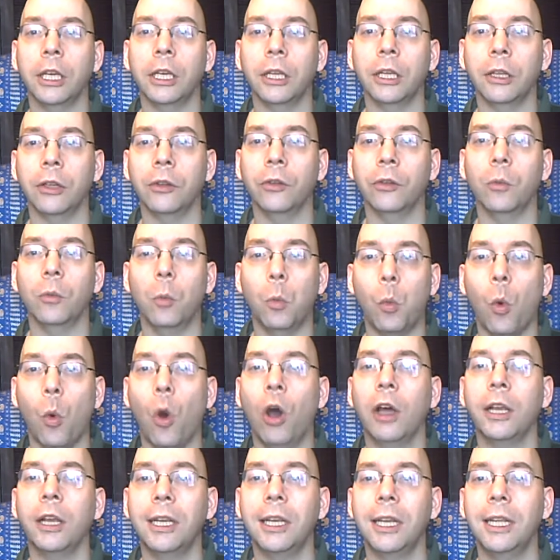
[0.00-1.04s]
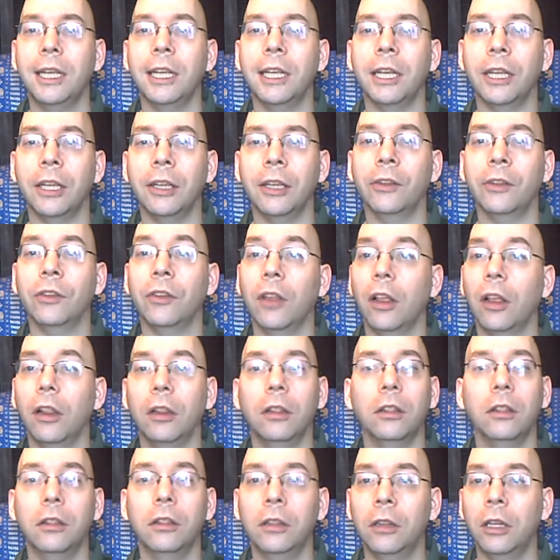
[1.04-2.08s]
is 1 is
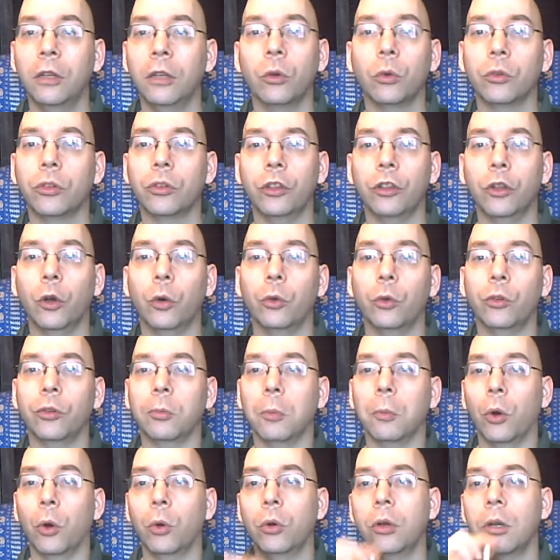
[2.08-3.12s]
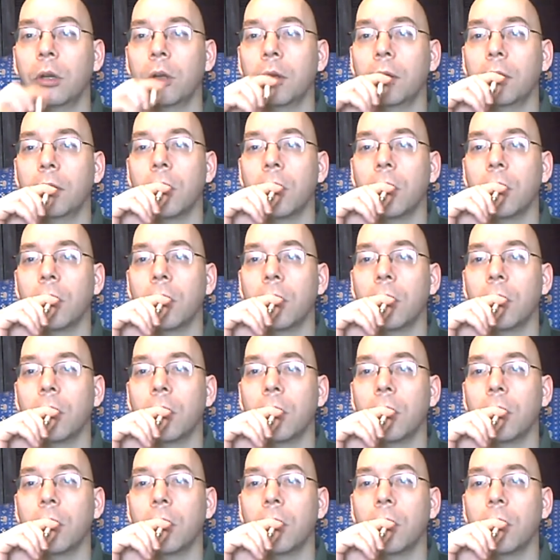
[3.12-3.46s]
little to no smoke.